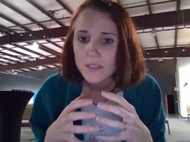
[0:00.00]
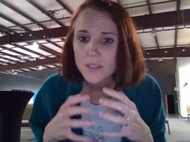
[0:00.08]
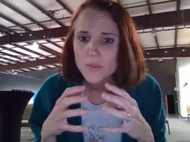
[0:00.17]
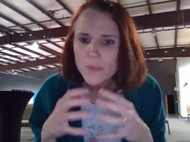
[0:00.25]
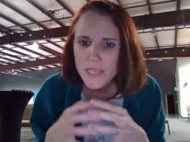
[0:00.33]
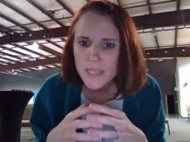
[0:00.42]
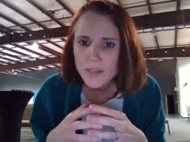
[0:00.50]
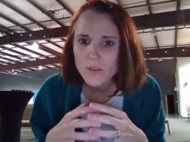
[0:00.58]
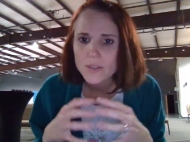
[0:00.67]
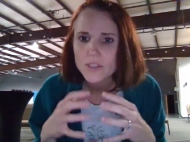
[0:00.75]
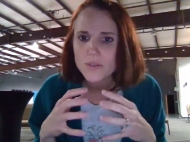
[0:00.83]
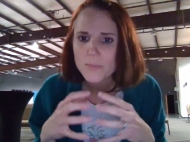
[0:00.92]
You
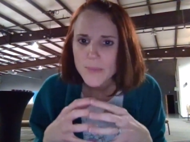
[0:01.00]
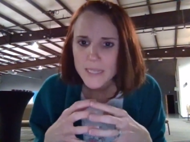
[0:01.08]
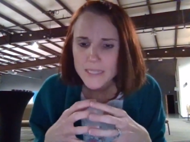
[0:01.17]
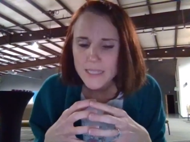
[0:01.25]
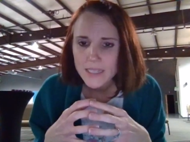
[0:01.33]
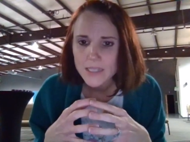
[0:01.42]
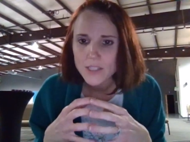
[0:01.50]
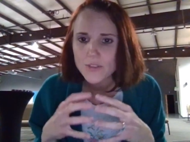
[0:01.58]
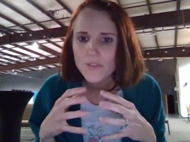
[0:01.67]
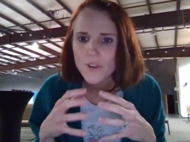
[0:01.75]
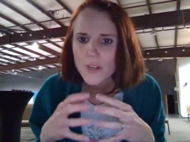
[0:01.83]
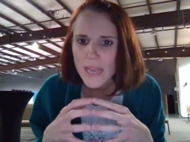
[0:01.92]
healed, you mended, you
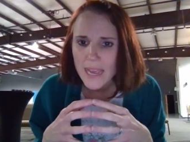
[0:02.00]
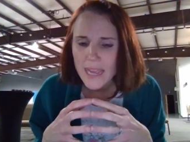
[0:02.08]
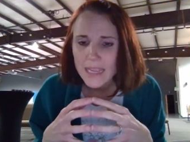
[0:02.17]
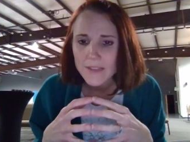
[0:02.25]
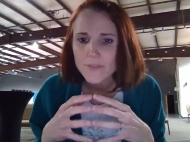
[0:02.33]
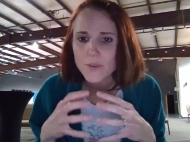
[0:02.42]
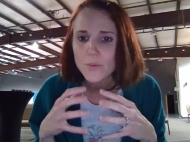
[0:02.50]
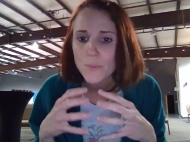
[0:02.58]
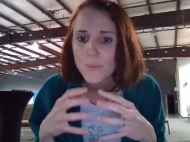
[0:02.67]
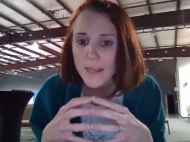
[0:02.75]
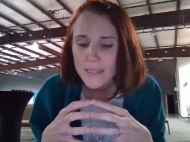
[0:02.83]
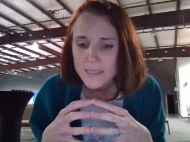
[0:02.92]
forgave, you
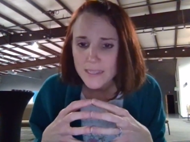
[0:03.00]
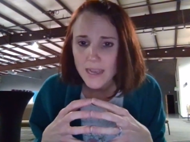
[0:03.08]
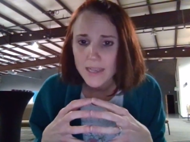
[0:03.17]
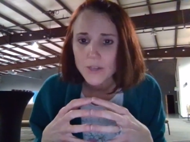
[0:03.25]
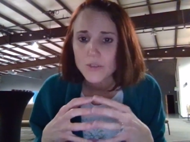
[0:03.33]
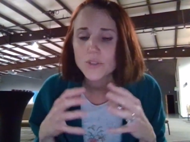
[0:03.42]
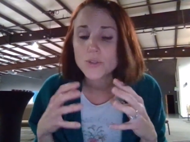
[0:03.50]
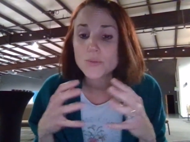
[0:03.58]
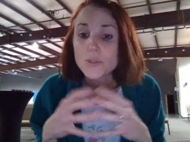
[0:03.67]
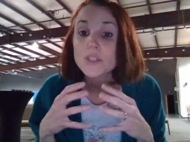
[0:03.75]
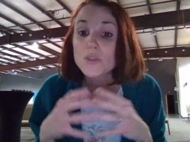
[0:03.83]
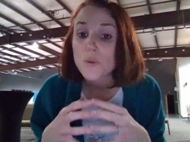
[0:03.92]
reconciled, you
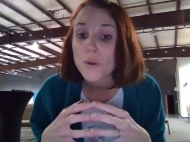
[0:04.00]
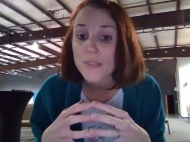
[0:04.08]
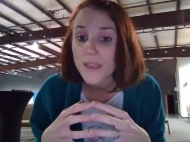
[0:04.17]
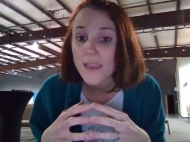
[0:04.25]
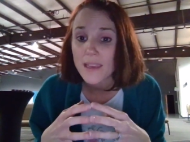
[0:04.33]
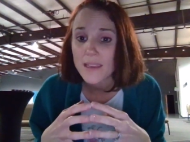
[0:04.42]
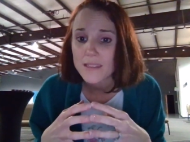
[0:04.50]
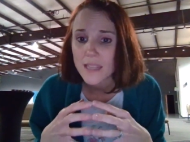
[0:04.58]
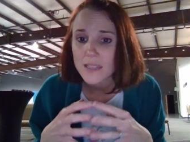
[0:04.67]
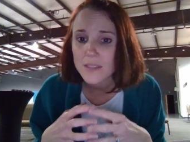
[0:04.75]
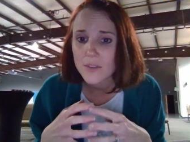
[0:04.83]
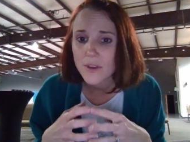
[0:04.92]
restore things.
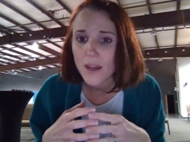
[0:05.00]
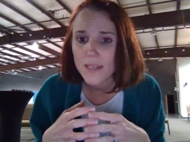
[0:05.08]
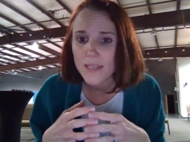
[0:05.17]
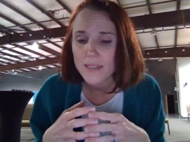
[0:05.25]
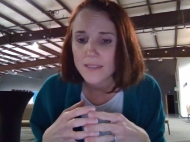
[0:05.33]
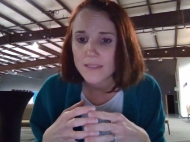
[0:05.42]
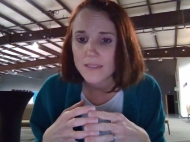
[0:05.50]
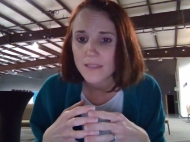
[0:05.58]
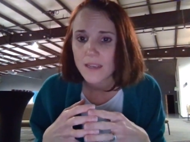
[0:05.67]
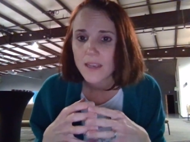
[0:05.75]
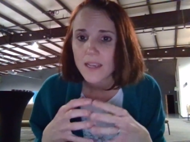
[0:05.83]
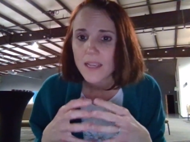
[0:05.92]
That's who God is.
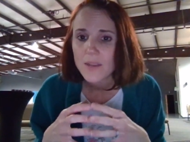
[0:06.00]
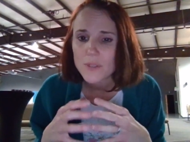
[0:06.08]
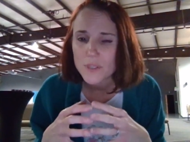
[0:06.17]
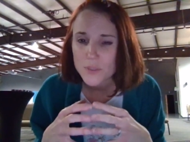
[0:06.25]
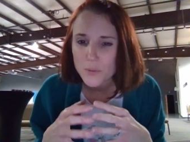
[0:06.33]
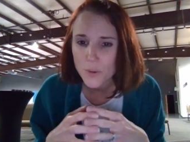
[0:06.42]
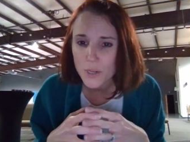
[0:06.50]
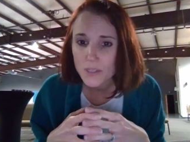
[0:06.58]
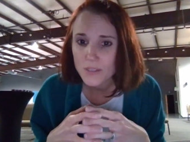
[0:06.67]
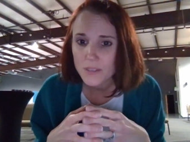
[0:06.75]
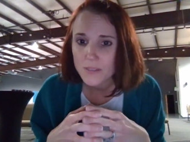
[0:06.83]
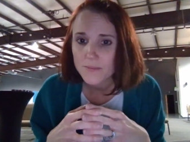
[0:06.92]
He
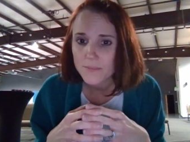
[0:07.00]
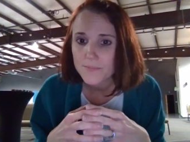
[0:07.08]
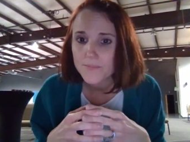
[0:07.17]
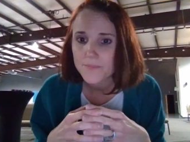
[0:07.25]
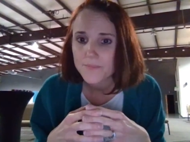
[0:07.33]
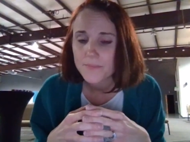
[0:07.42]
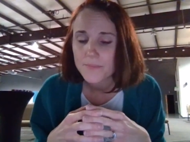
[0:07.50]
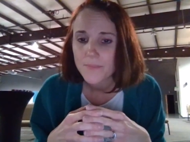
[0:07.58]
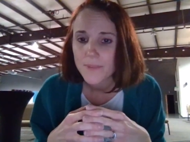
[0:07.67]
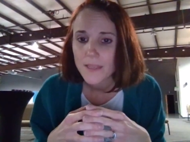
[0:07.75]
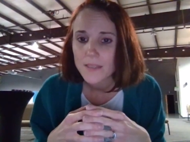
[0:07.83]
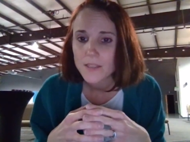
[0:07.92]
restores.
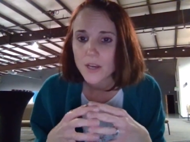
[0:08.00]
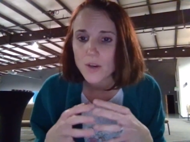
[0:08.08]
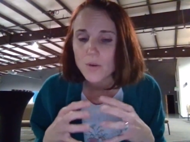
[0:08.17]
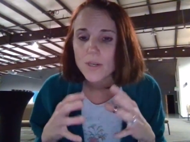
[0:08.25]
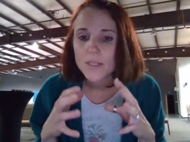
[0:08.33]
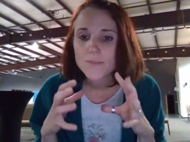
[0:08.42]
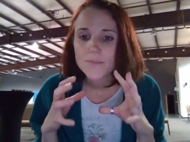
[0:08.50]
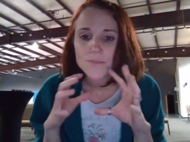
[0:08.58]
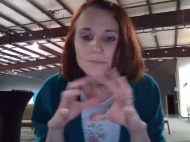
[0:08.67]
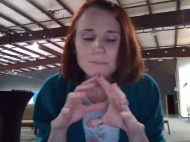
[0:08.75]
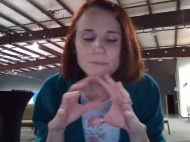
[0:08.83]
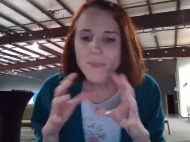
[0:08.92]
So,
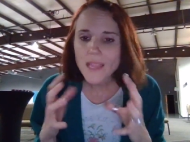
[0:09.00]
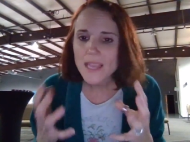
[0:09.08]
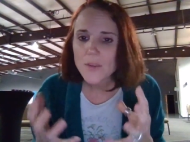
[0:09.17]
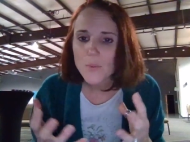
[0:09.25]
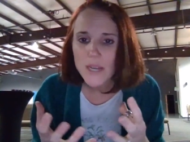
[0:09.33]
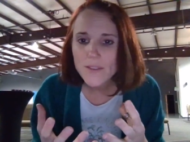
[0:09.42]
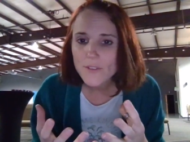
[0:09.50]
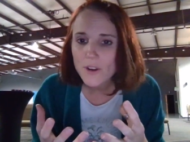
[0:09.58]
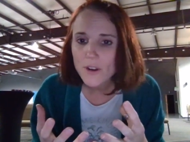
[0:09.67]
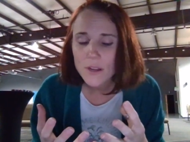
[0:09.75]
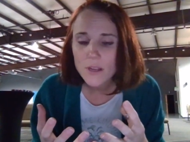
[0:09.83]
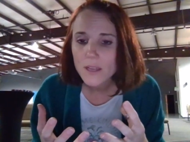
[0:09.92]
in
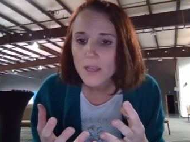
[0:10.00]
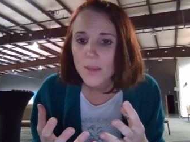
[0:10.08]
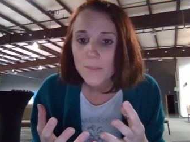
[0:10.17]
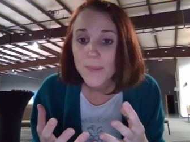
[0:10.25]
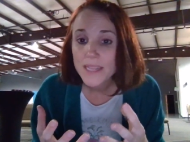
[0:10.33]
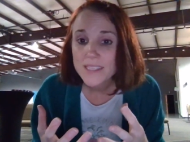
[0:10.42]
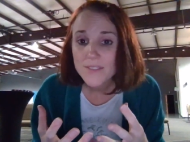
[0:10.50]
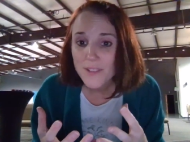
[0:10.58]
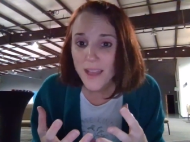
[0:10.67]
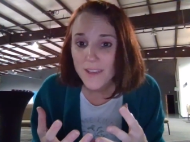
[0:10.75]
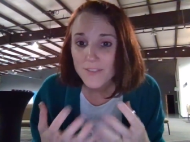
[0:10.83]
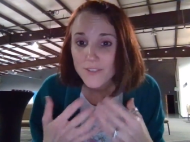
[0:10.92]
whatever mess of
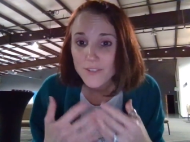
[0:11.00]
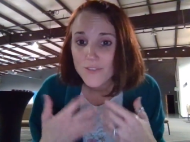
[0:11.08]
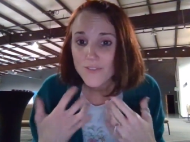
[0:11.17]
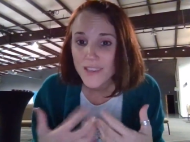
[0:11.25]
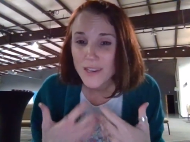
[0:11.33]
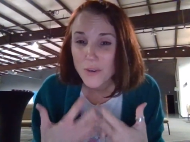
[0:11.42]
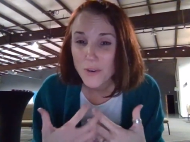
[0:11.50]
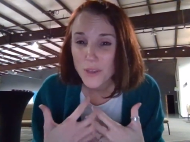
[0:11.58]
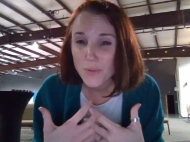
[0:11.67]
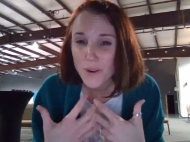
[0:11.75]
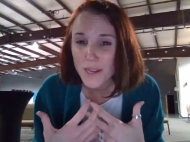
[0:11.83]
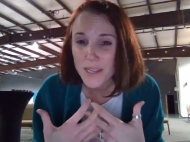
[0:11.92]
life you feel
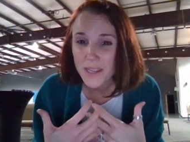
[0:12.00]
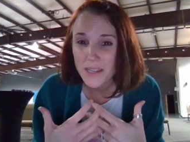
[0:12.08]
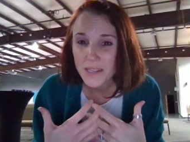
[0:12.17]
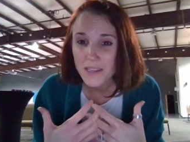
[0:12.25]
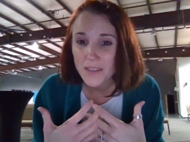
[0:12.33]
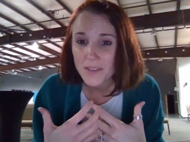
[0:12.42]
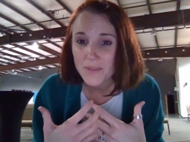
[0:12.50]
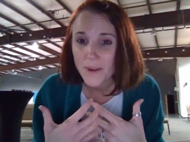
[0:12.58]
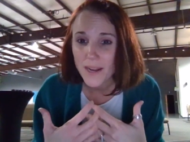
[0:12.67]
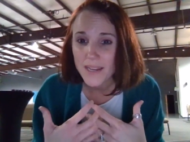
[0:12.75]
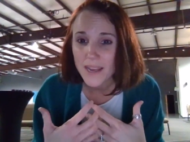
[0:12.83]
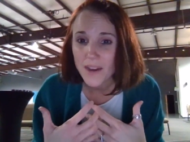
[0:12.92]
you are in
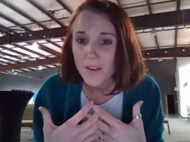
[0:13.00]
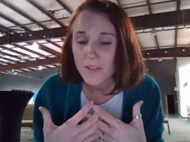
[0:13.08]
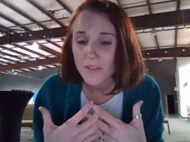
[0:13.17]
right now,